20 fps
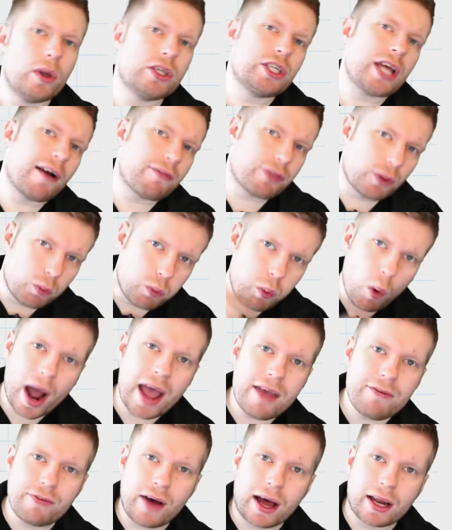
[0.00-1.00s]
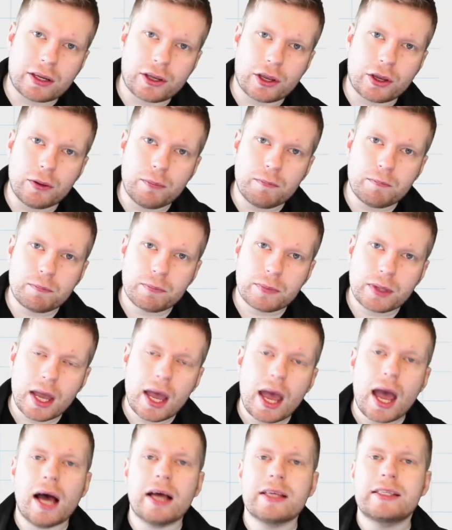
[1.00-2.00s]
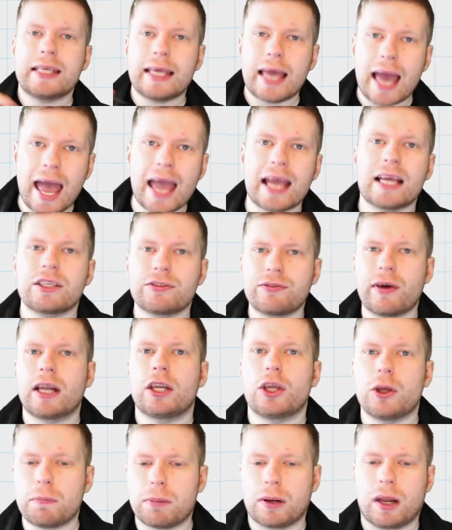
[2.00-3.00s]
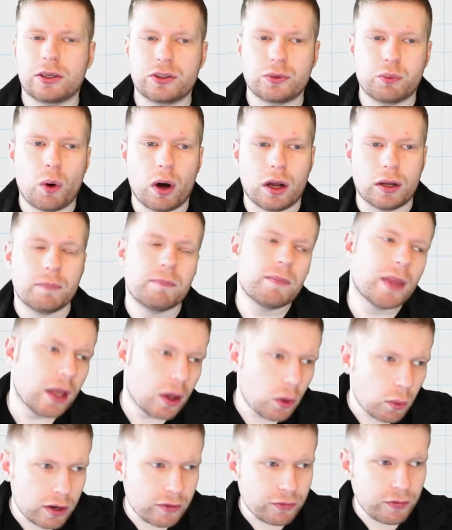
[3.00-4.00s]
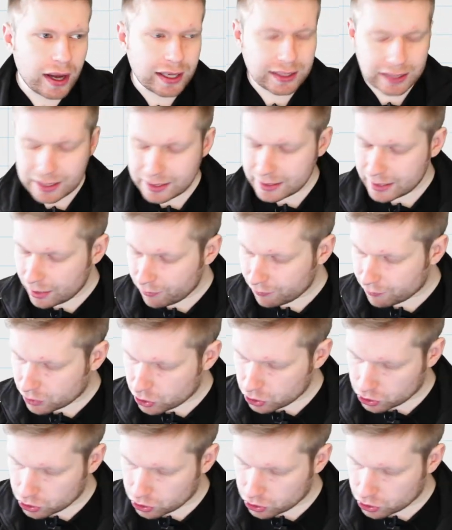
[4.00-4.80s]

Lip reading: have the y value as the x value plus 1. Well, in fact, instead of just